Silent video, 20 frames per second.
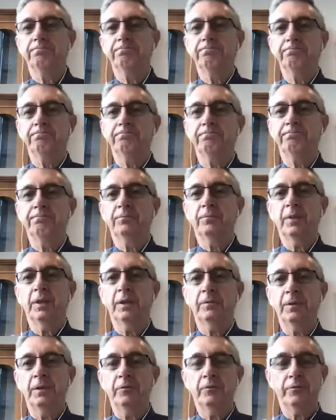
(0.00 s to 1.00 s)

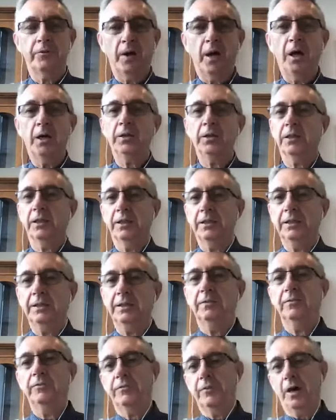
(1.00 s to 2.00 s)
They've
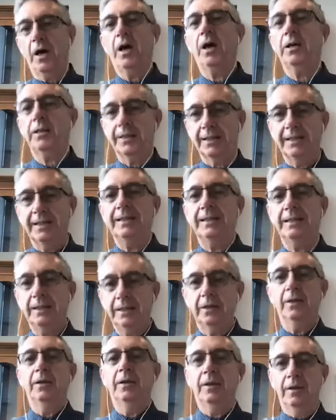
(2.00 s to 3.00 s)
finally
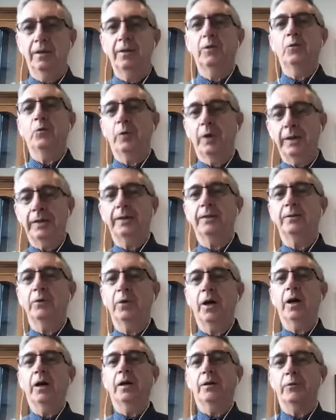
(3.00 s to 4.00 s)

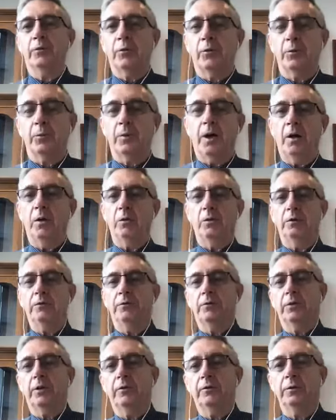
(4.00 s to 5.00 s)
recognised the role of
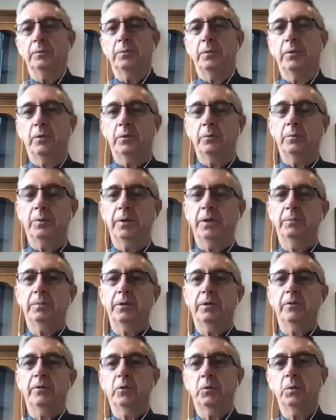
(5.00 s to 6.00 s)
self-employed people
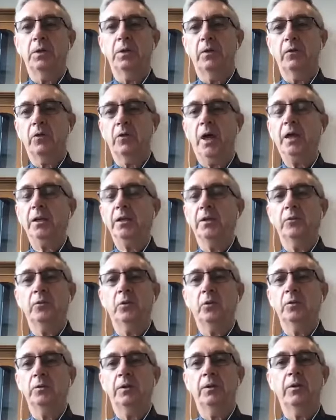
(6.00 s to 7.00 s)
in the community.
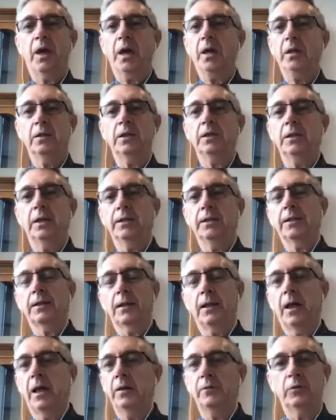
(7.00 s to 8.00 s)
There's only a little
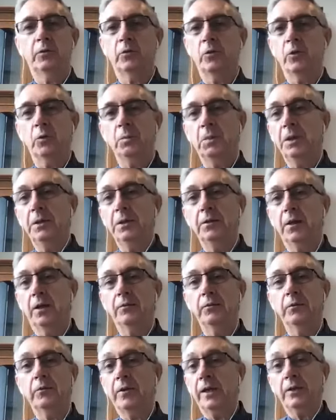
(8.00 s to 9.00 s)
over 2 million of
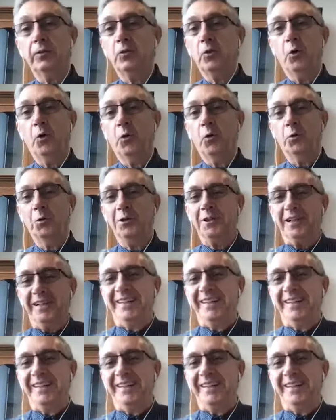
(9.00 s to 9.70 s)
us. That's all.